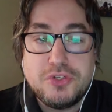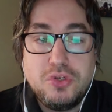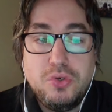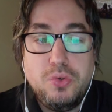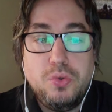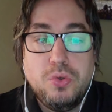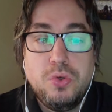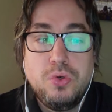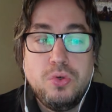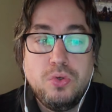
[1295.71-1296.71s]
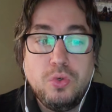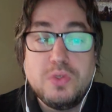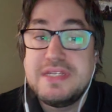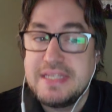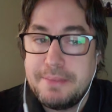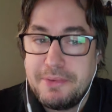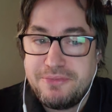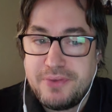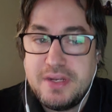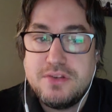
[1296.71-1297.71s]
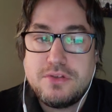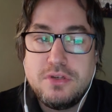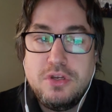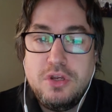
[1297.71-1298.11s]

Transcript: who did let me finish,